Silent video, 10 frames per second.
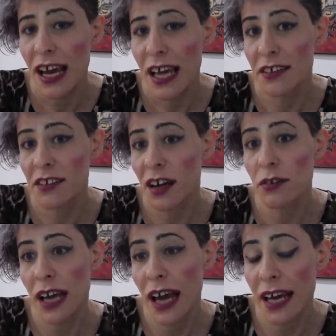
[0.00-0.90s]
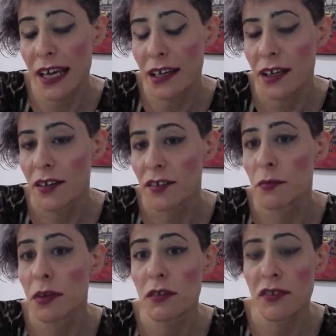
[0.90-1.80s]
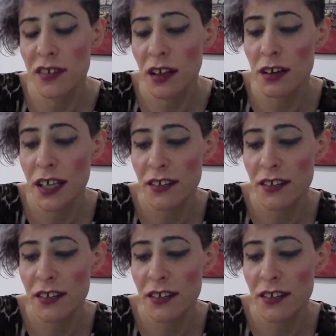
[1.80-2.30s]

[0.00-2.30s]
and it's okay to move slowly